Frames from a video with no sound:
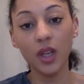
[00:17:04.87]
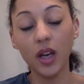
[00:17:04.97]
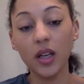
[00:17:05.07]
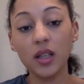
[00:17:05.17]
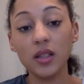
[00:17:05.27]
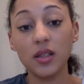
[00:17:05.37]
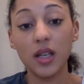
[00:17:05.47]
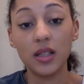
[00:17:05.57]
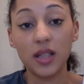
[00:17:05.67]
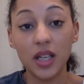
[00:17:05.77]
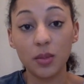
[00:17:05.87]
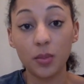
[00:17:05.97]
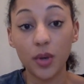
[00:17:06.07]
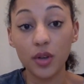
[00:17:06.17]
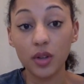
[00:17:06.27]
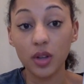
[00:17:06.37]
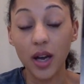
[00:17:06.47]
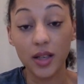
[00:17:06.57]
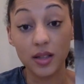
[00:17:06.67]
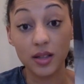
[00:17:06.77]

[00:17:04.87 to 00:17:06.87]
and I decided to get the book at a